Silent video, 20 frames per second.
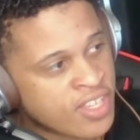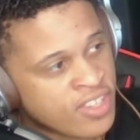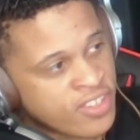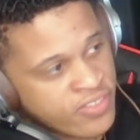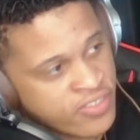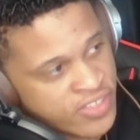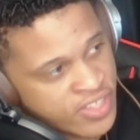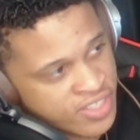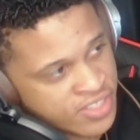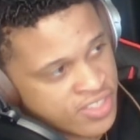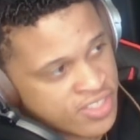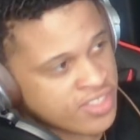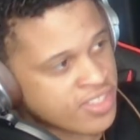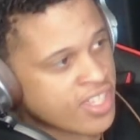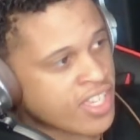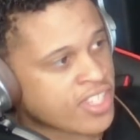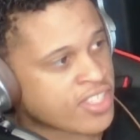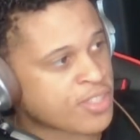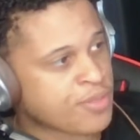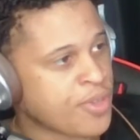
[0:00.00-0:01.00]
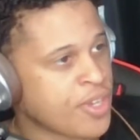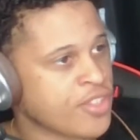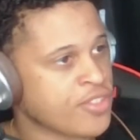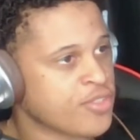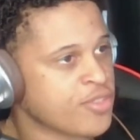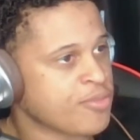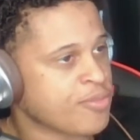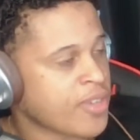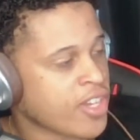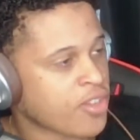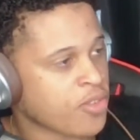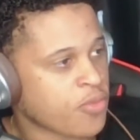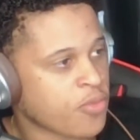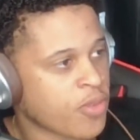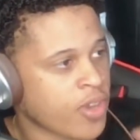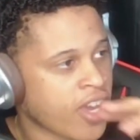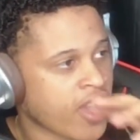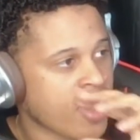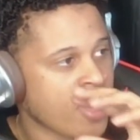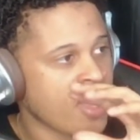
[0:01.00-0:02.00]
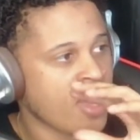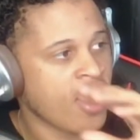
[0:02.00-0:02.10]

This is not sponsored, by the way.